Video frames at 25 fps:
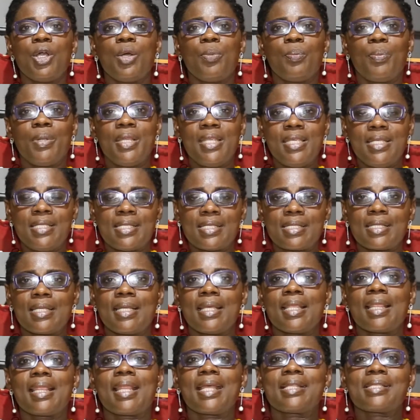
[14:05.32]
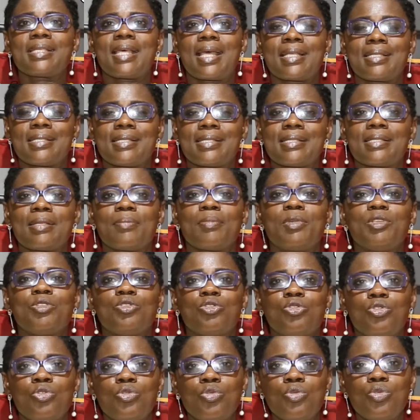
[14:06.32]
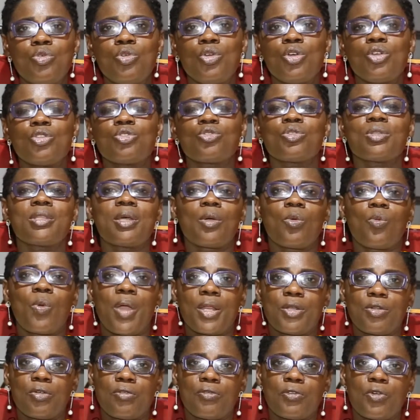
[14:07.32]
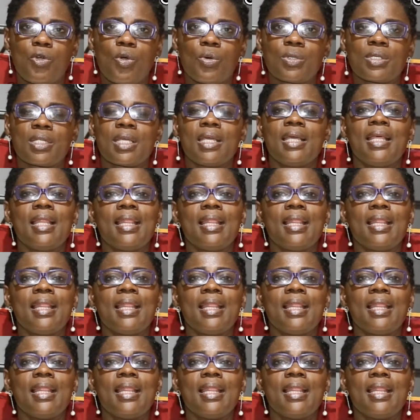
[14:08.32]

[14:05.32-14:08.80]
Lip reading: Please, let us be true to the word of God.